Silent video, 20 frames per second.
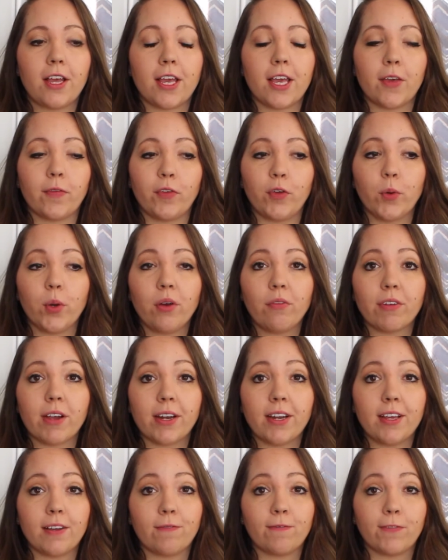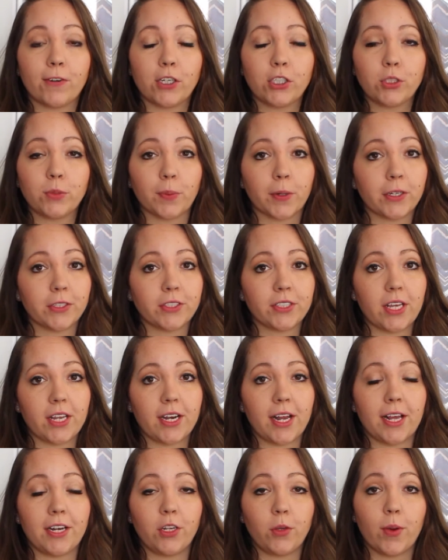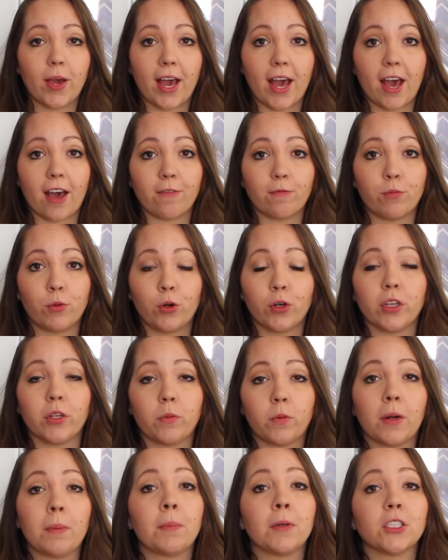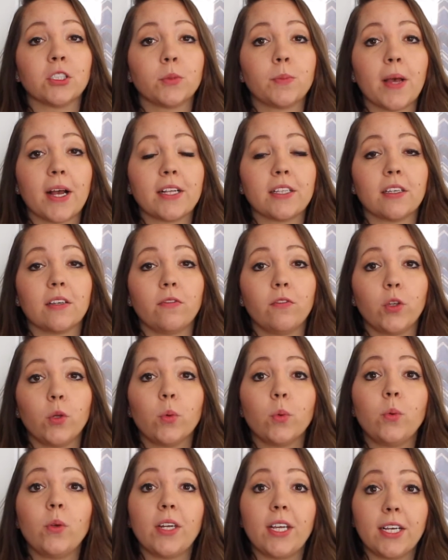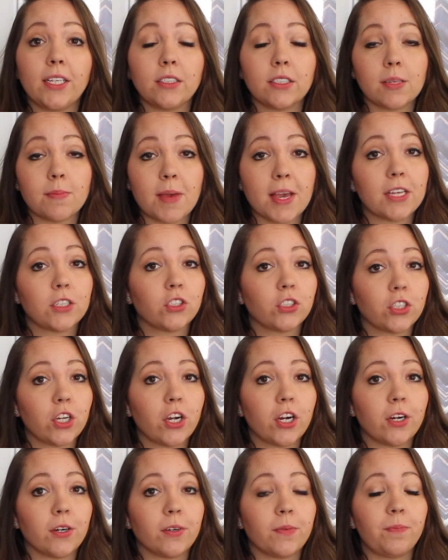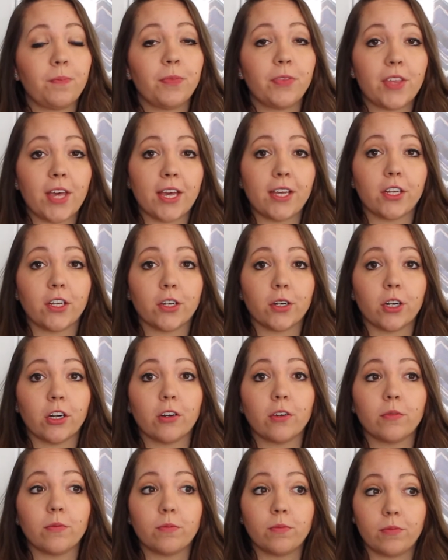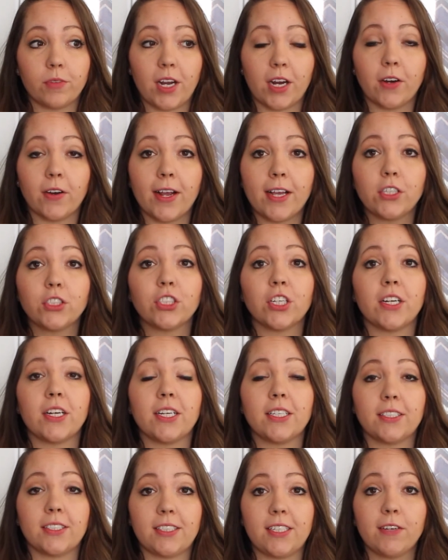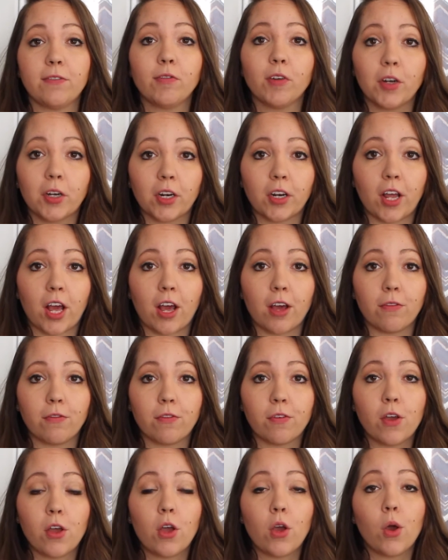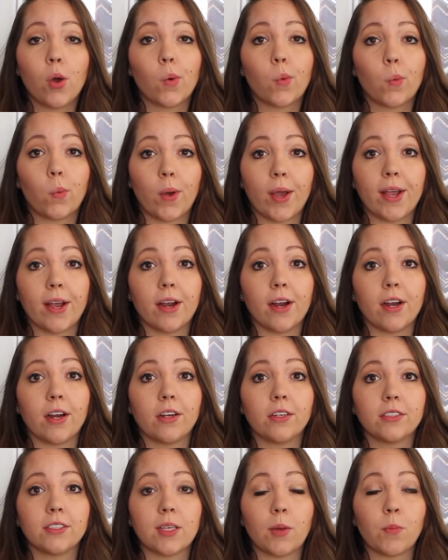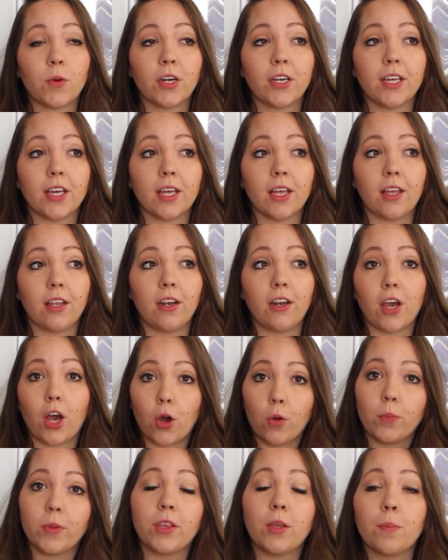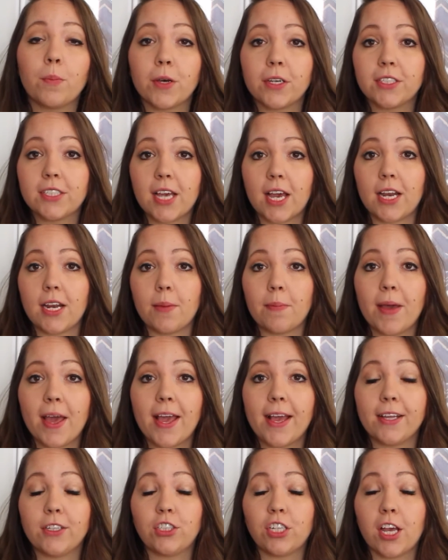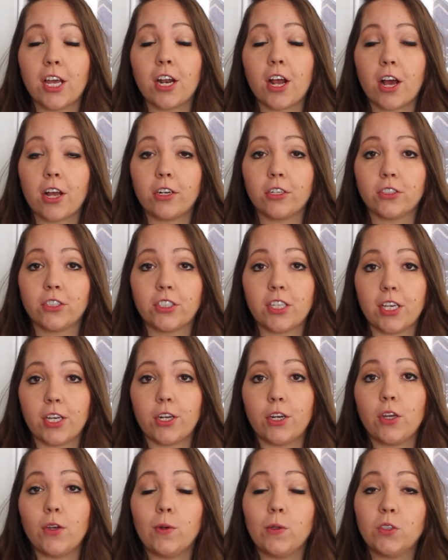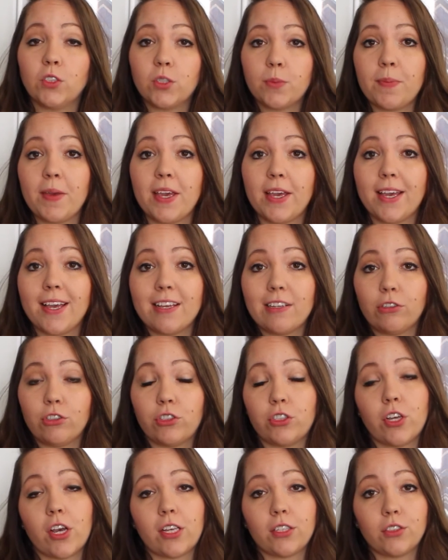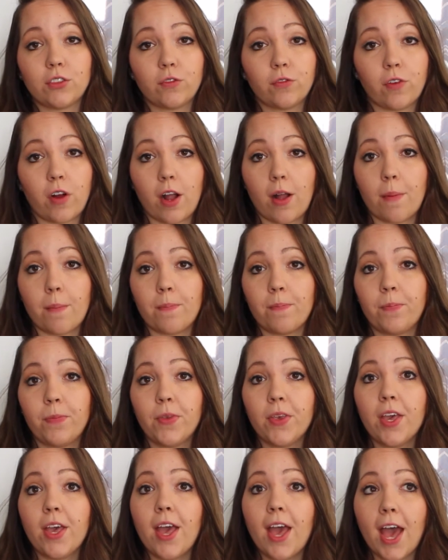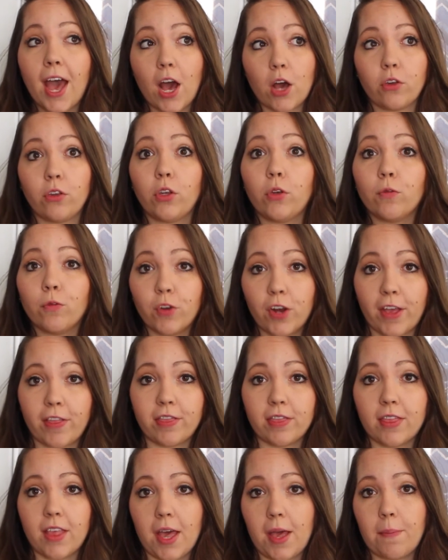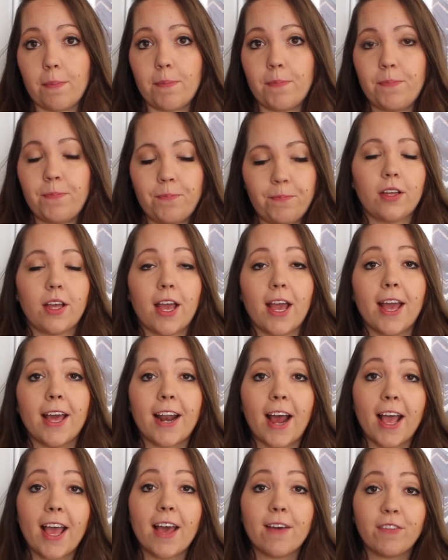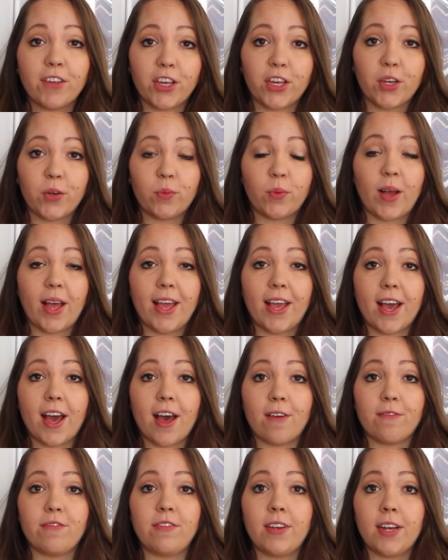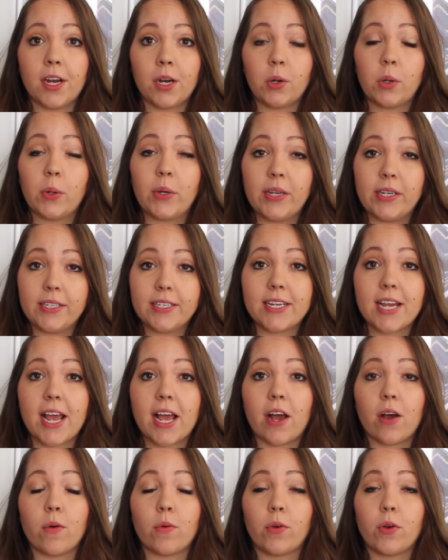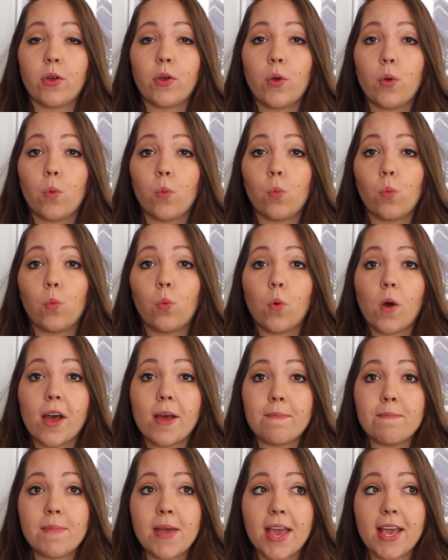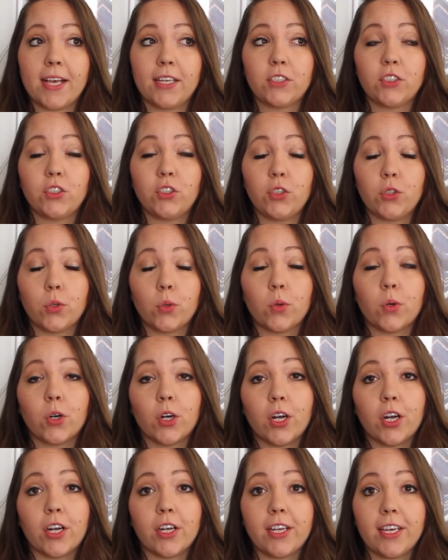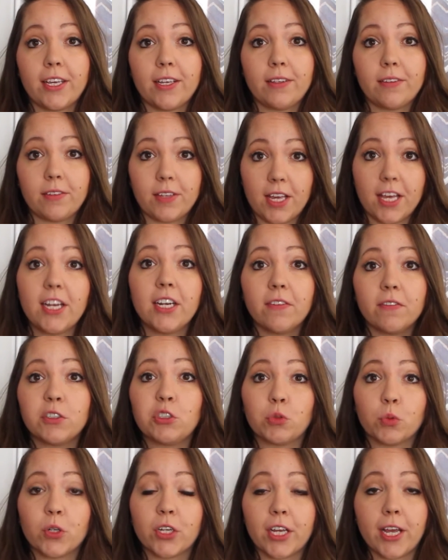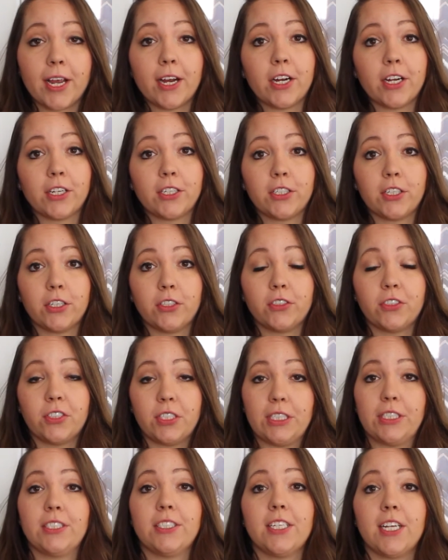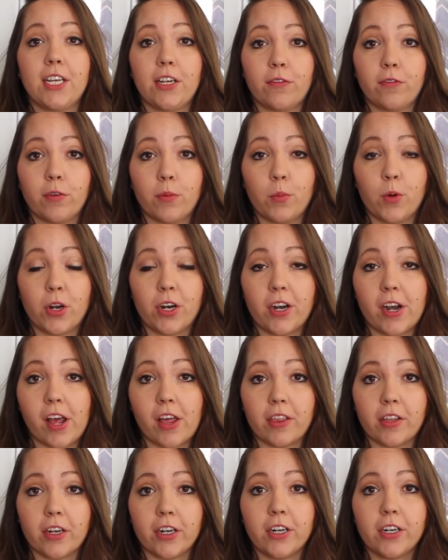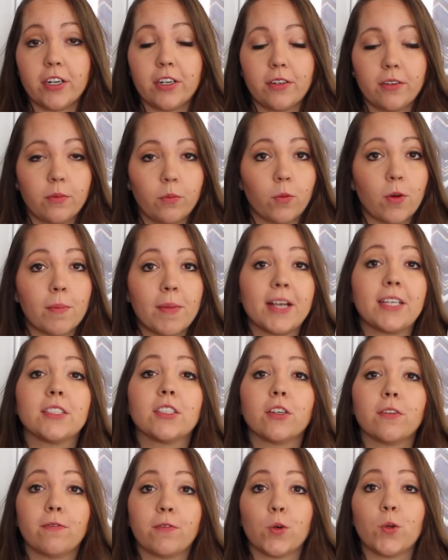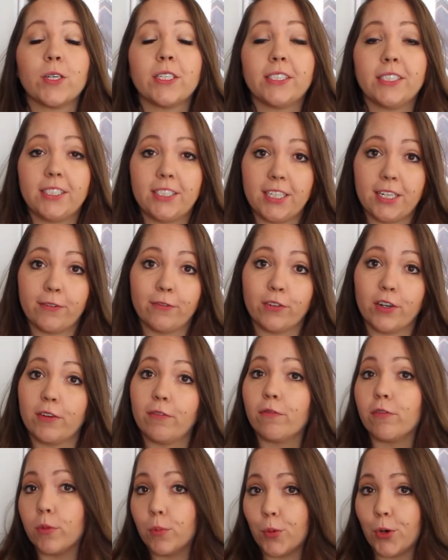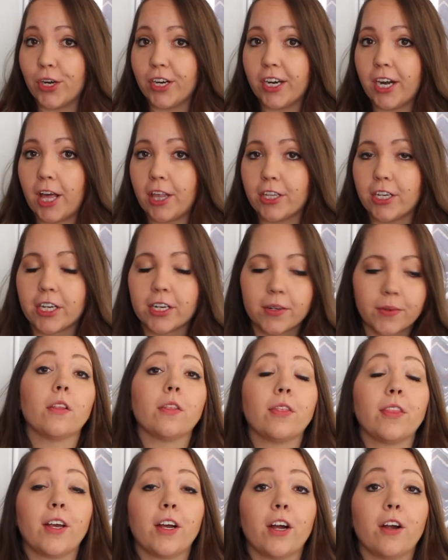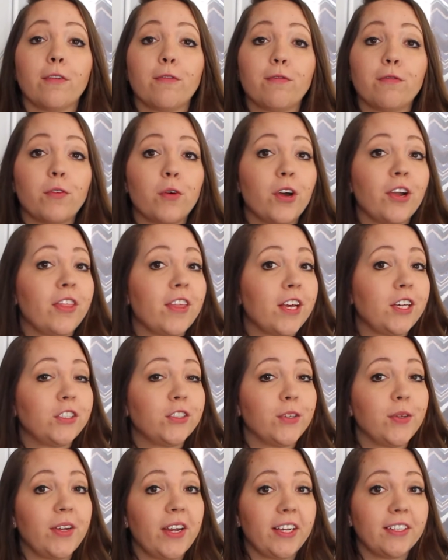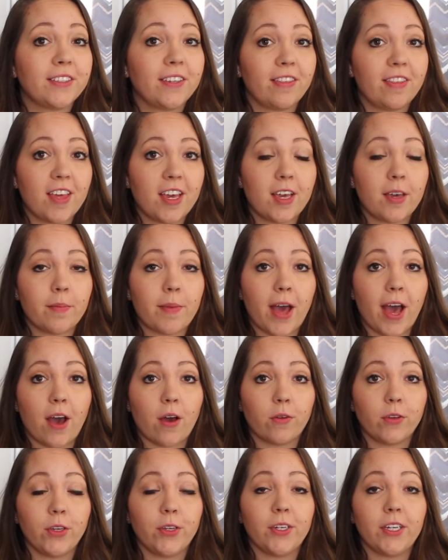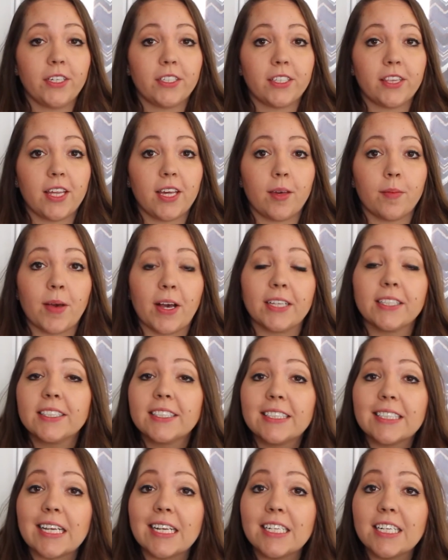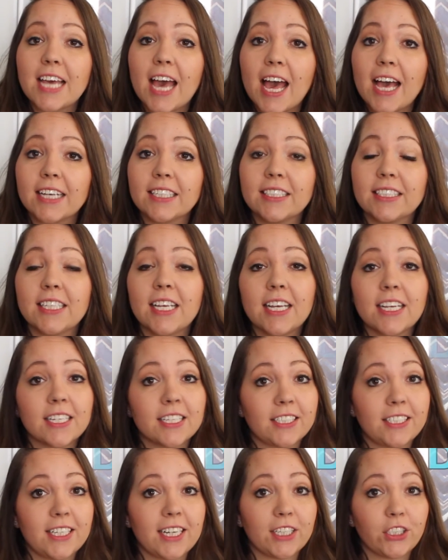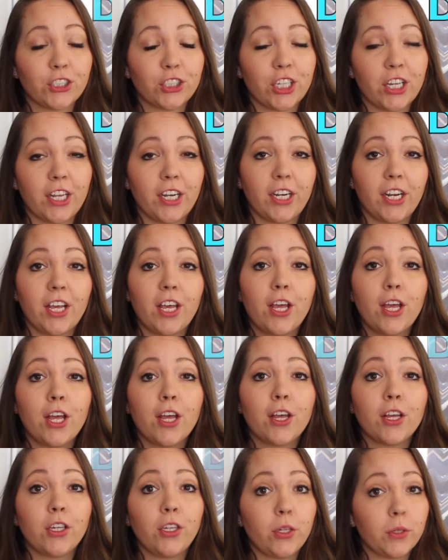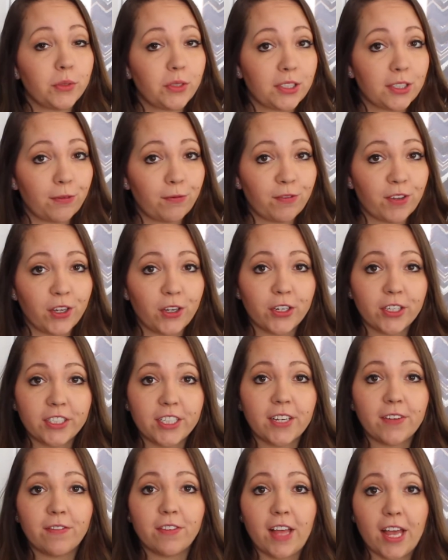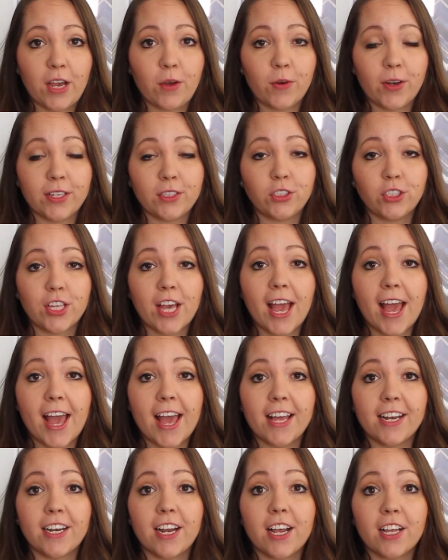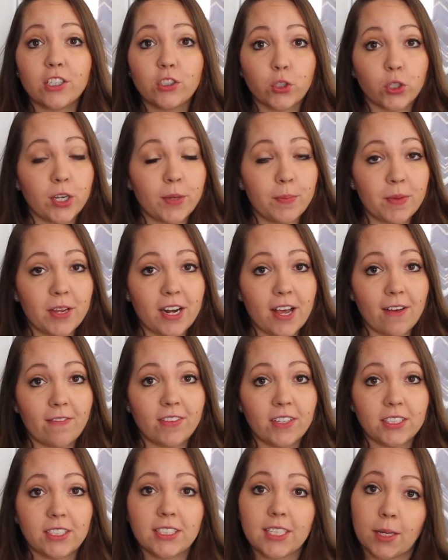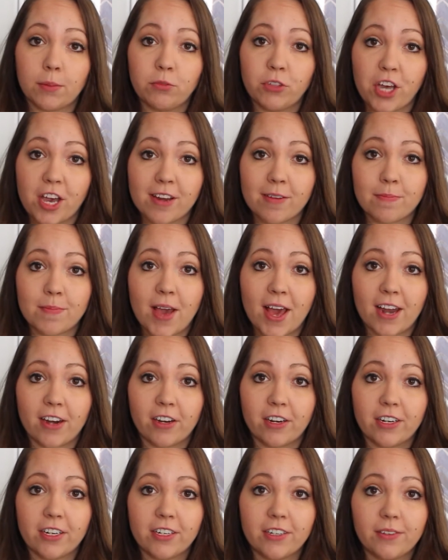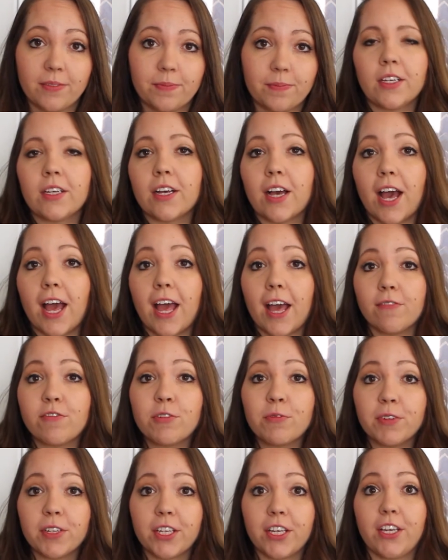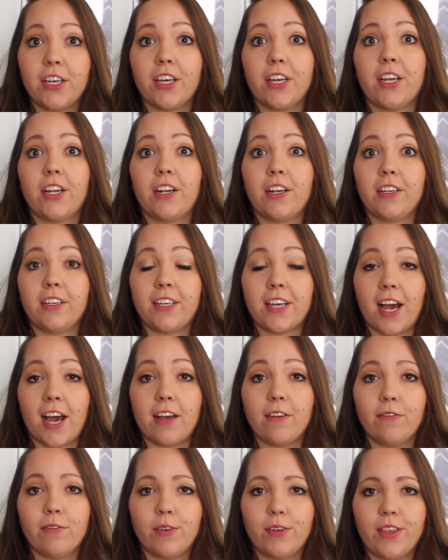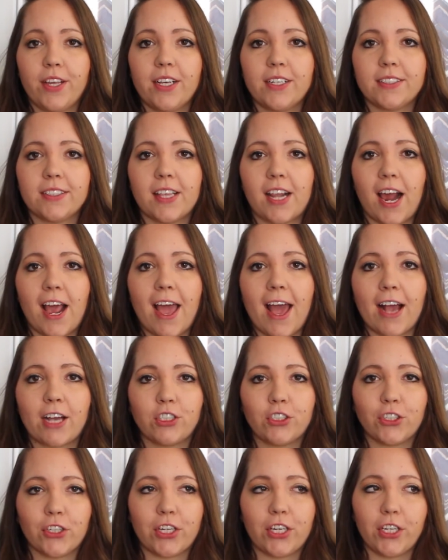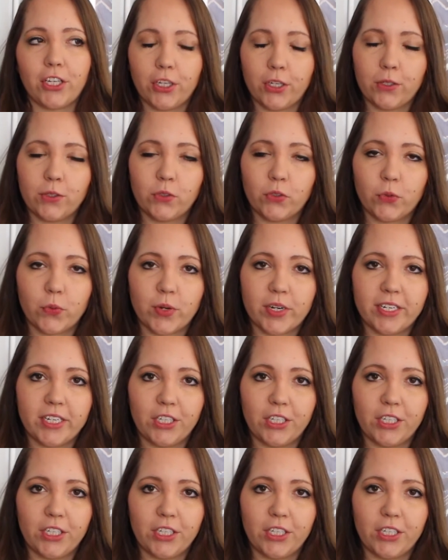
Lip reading: If you are writing in first person and you have more than one perspective, you need to make sure that your narration is different enough where someone could open the book to any page and understand who's speaking just from how you've written them. And I have a good way of narrowing down what makes your individual characters distinct from one another, what makes their voice different from one another. There are 4 things you need to think about. You need to think about syntax, diction, use of figurative language, and treatment of the subject matter. I have a really good guide for this that I actually used when